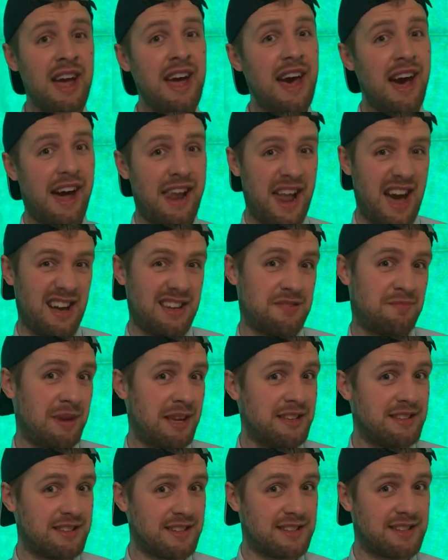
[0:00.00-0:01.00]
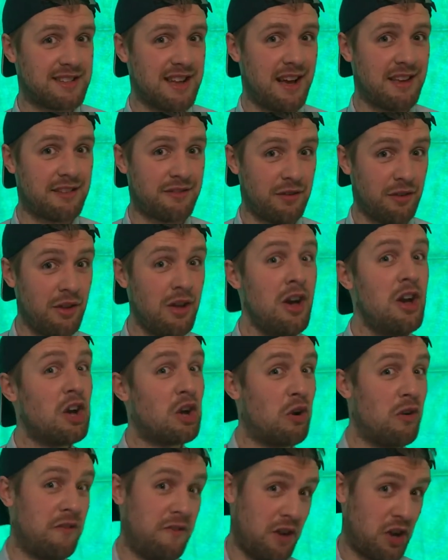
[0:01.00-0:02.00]
and has been successful
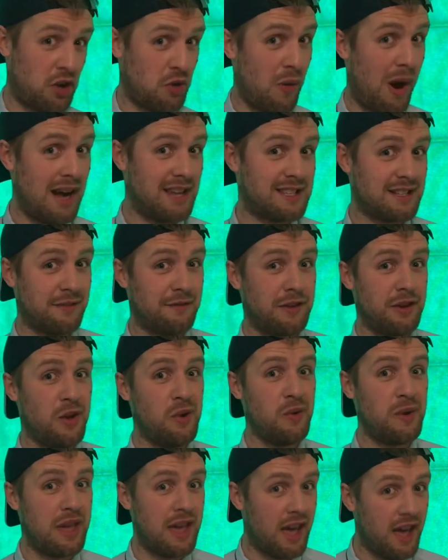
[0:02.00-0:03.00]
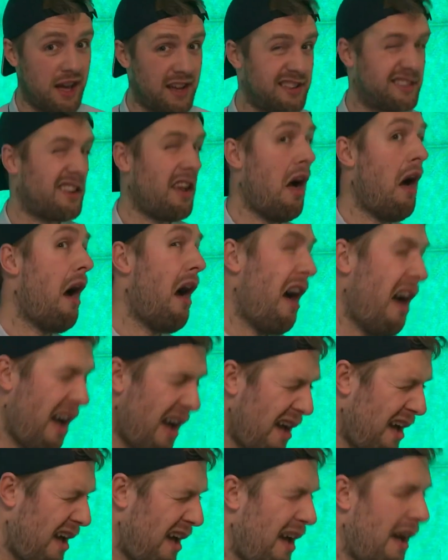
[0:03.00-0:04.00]
for quite a few years.
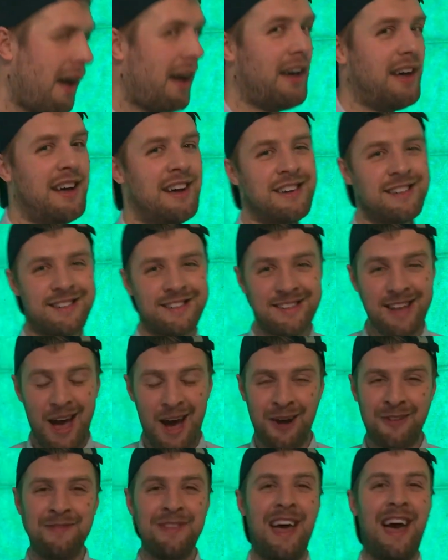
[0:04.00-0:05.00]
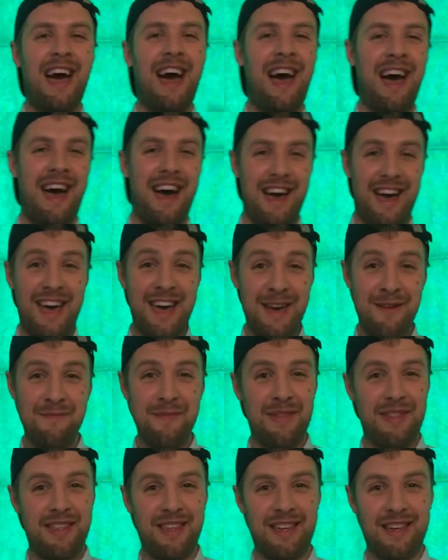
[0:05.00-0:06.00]
So,
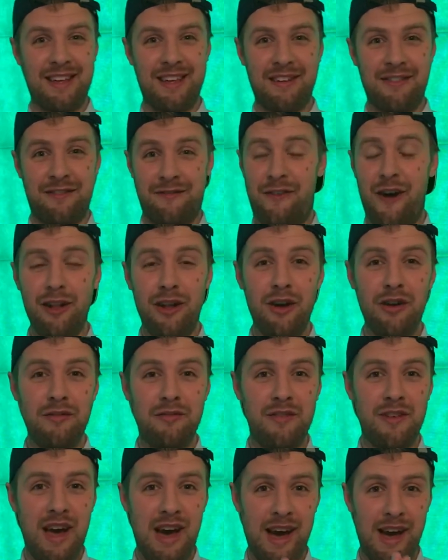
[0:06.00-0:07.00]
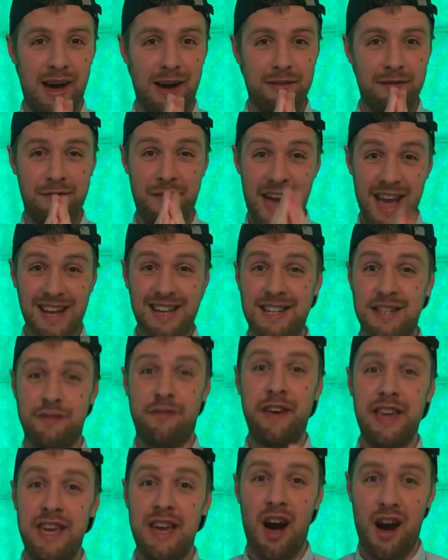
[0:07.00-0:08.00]
follow Vex
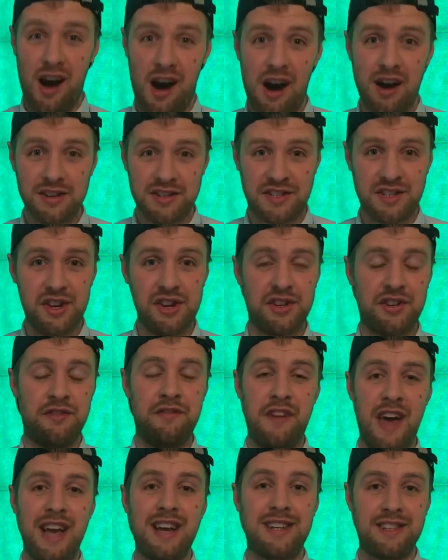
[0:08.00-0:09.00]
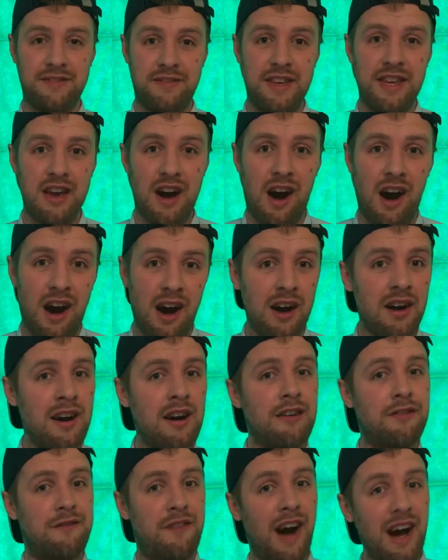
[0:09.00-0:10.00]
Vr, search Vex Vr,
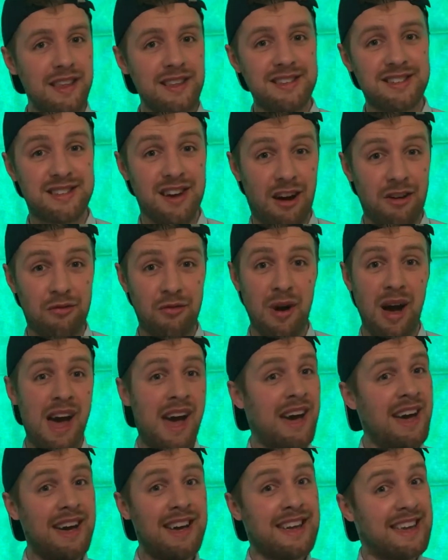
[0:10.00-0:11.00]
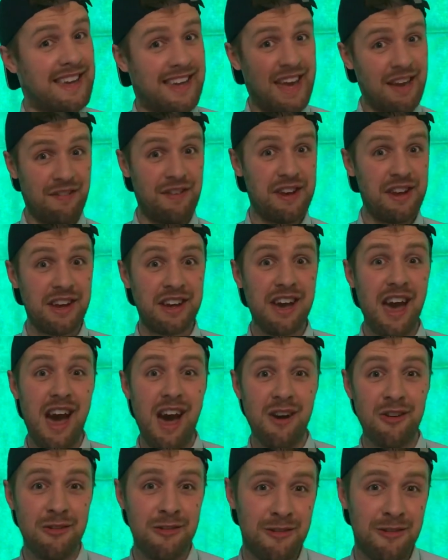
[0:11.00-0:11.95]
find the software, give it a go.